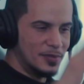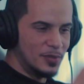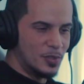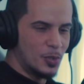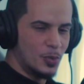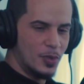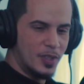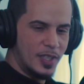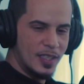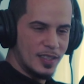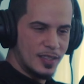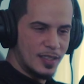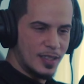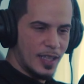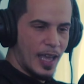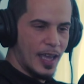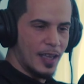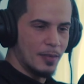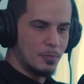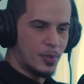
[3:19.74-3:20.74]
do this,
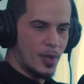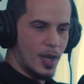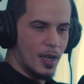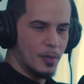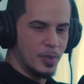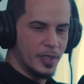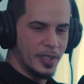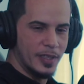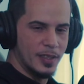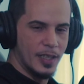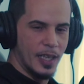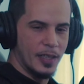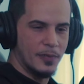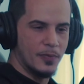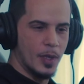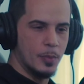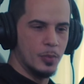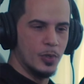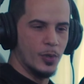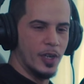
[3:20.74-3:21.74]
that, probably in like
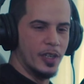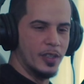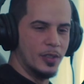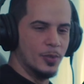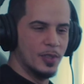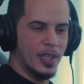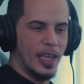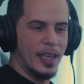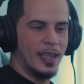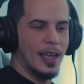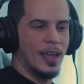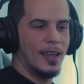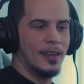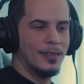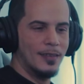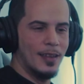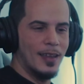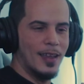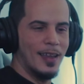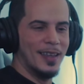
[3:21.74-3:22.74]
February. You were like,
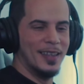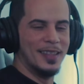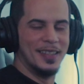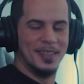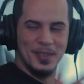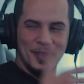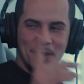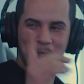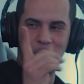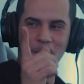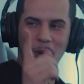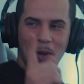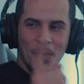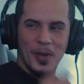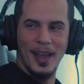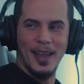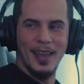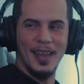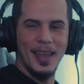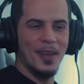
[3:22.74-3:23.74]
I
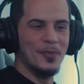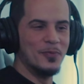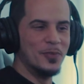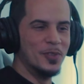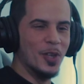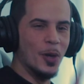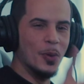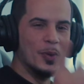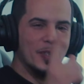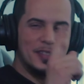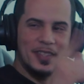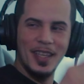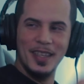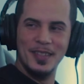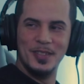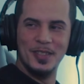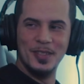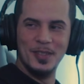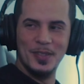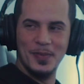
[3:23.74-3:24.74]
have no
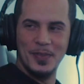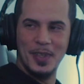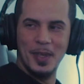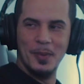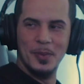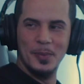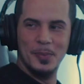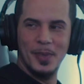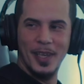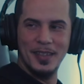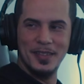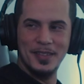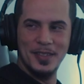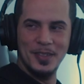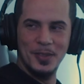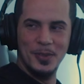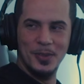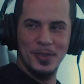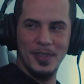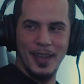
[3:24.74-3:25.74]
intentions of coming back to
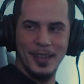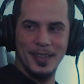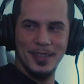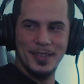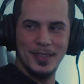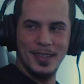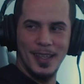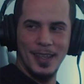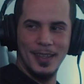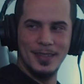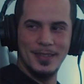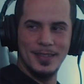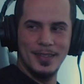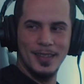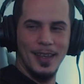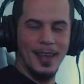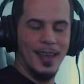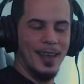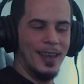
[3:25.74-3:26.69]
the United States.